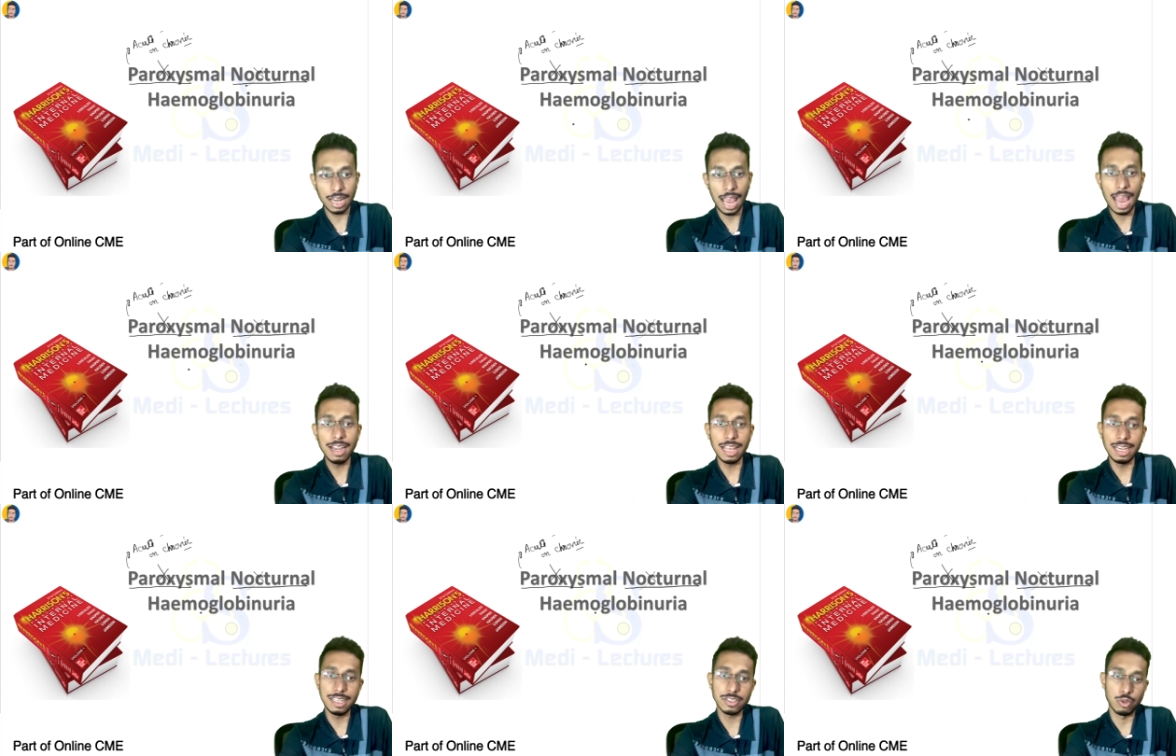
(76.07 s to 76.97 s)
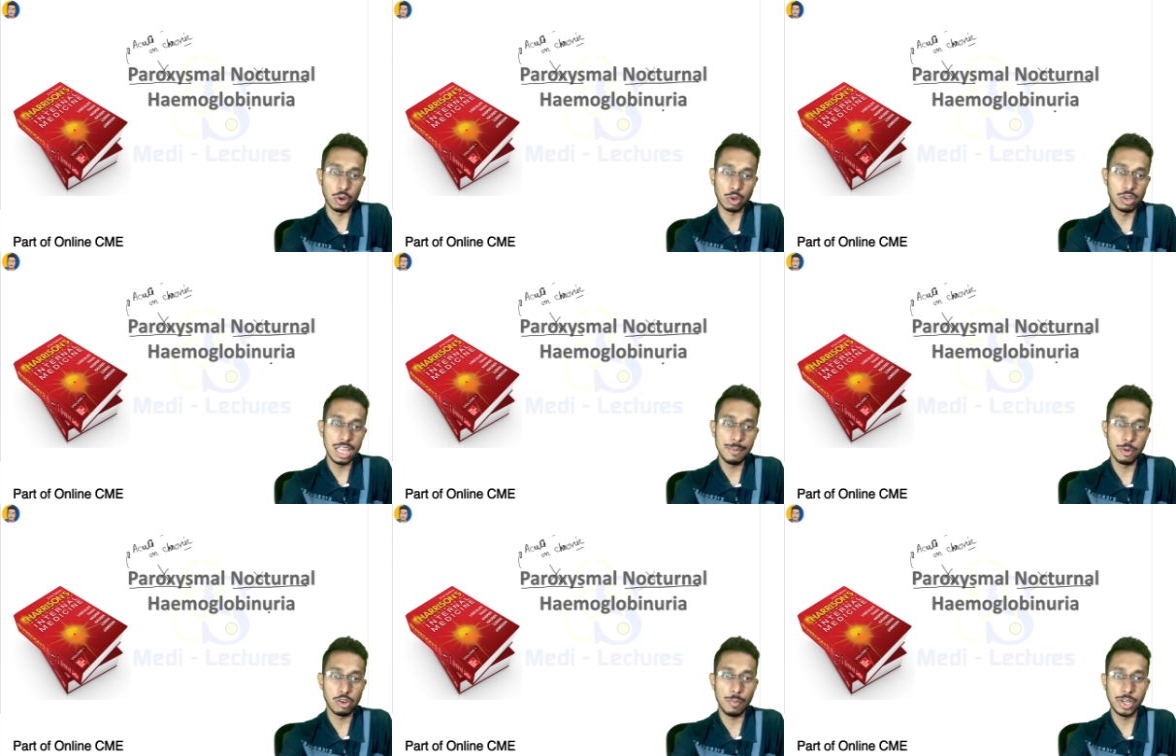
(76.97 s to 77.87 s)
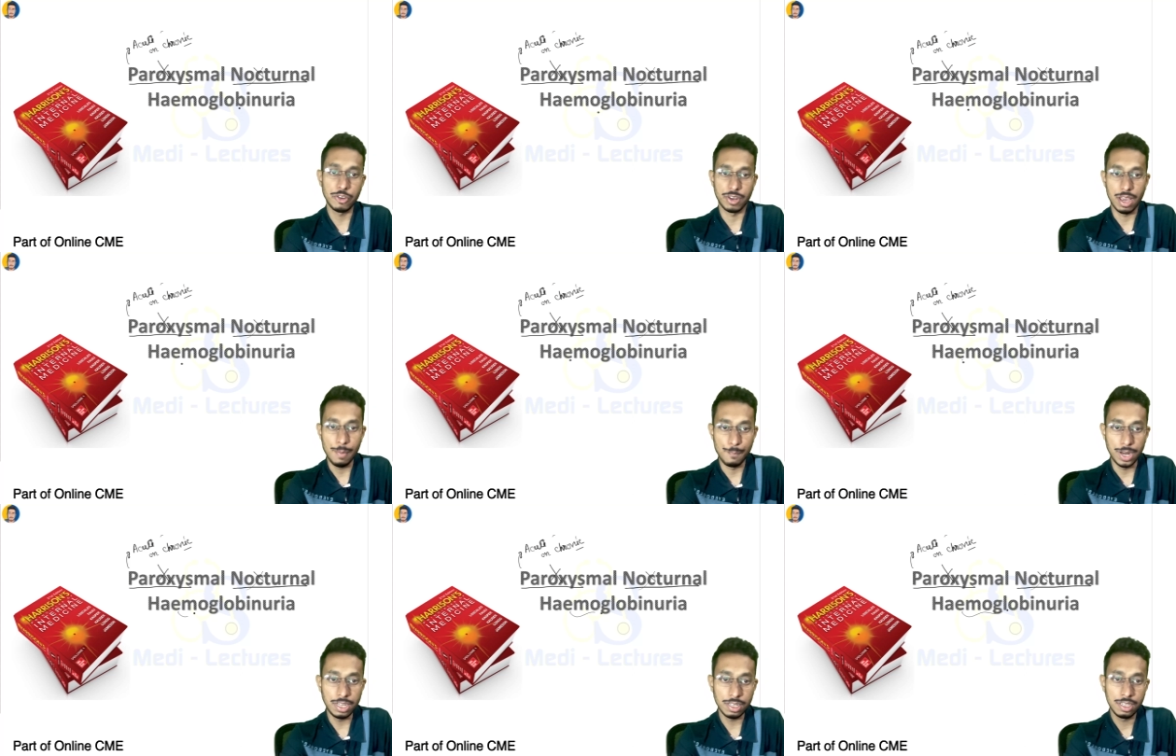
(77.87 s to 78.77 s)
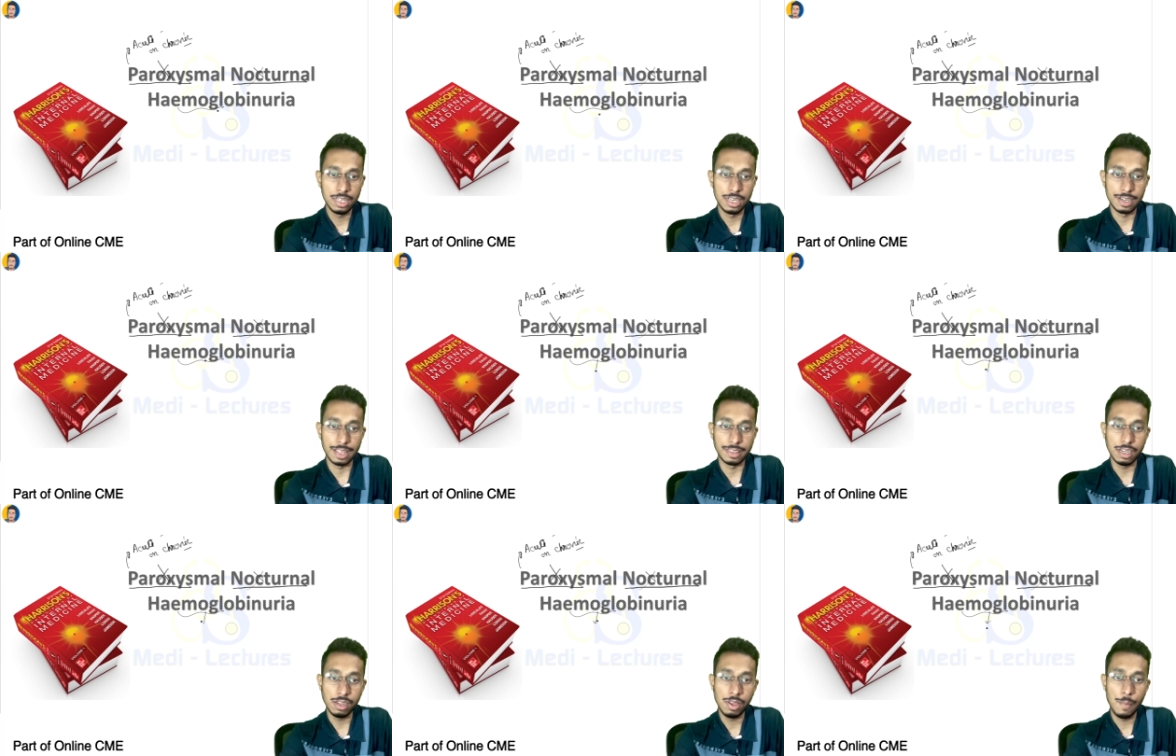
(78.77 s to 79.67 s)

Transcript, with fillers: and it is not only hemoglobinuria but rather